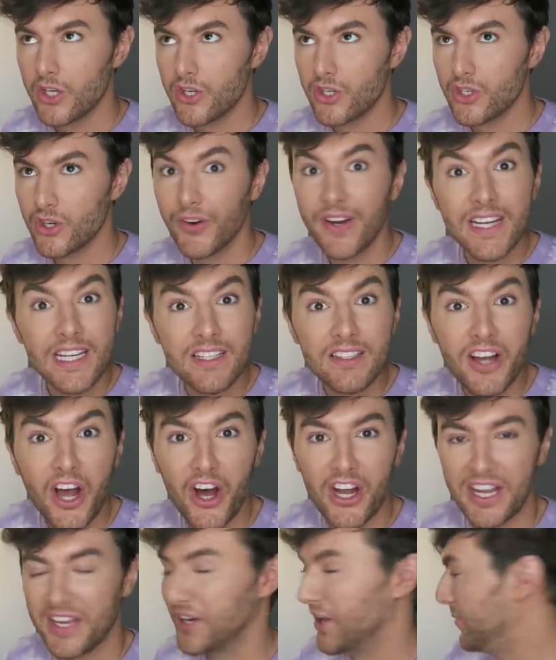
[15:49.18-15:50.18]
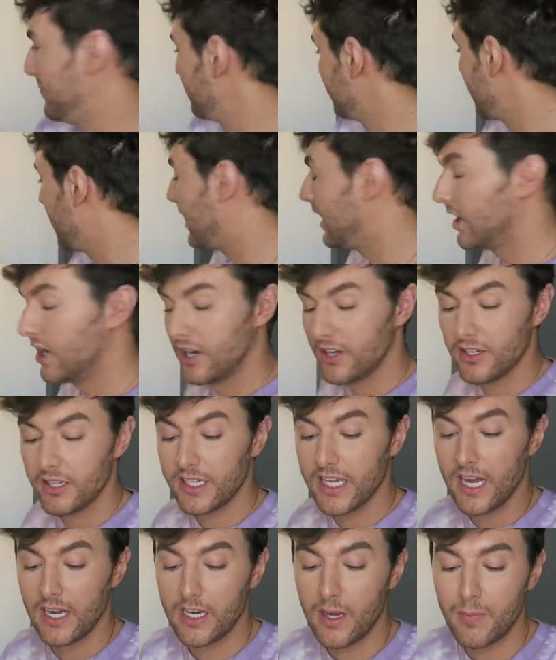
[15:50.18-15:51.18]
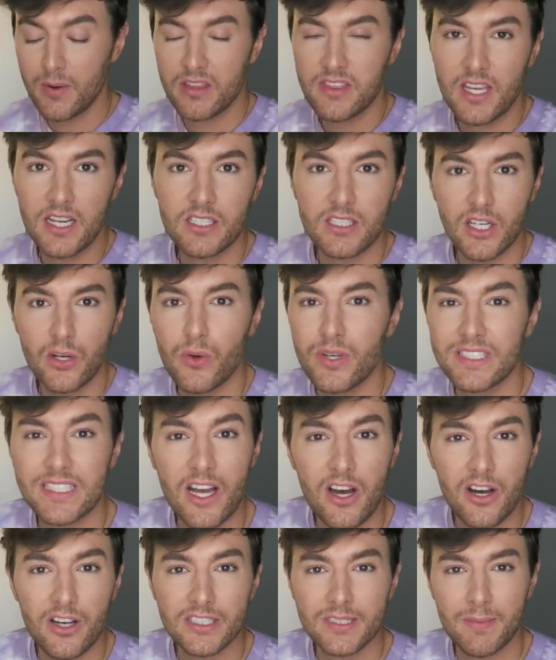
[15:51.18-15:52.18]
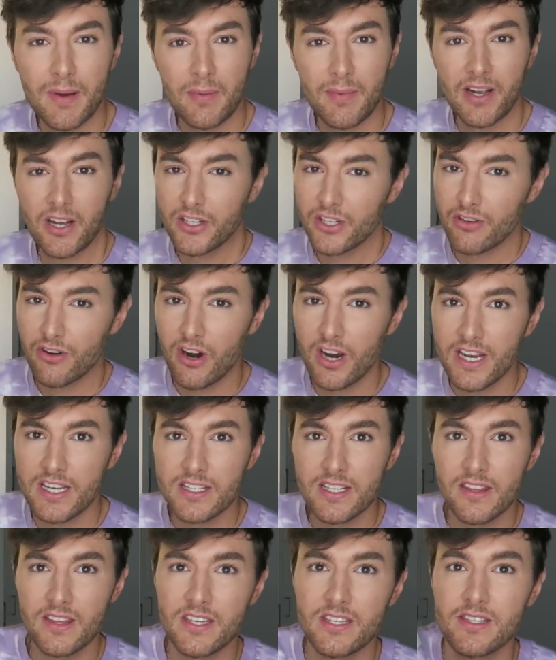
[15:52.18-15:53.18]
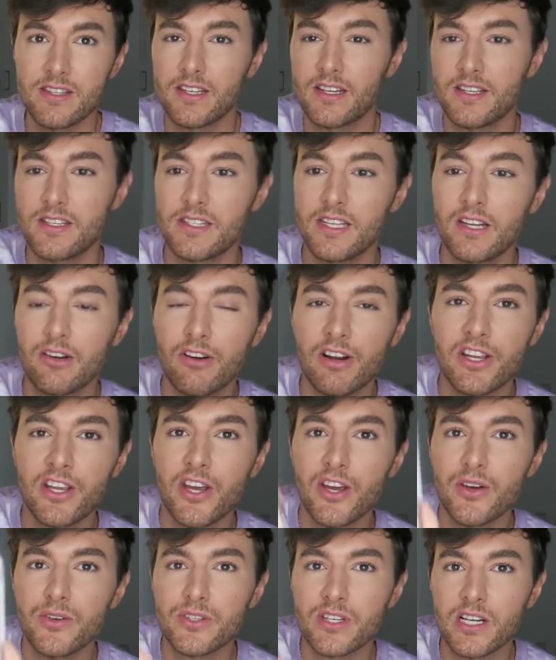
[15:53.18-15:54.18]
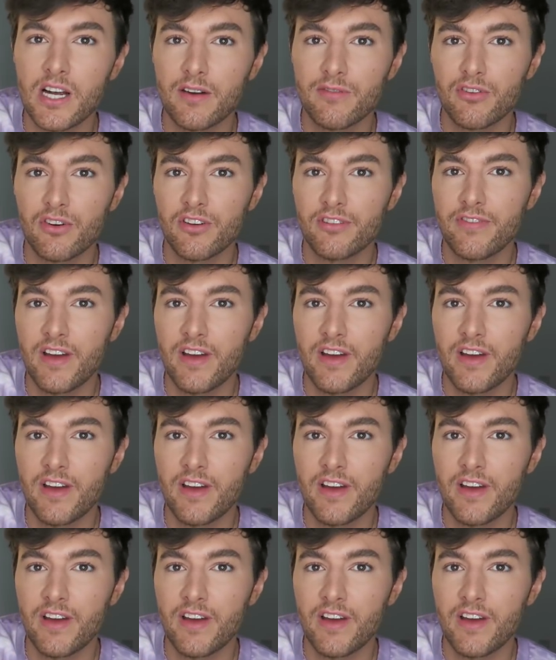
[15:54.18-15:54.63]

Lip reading: during, I'll let you know. Yeah, a couple of things I always get asked about my under eyes. This is the concealer I use, Cover